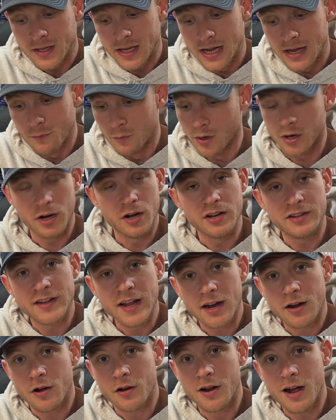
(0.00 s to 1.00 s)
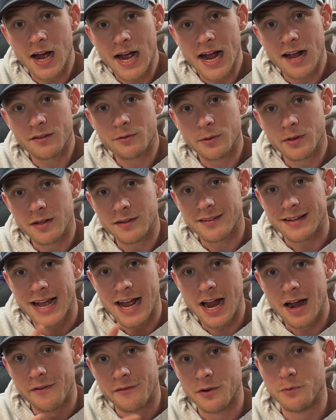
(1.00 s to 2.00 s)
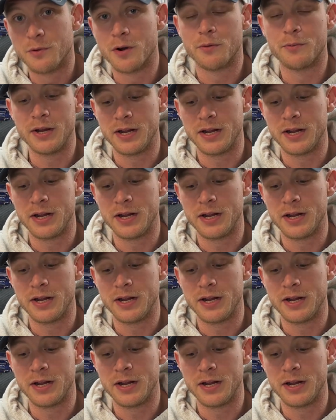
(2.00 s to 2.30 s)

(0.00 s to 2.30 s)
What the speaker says: and we're going to take our kayaks with us everywhere we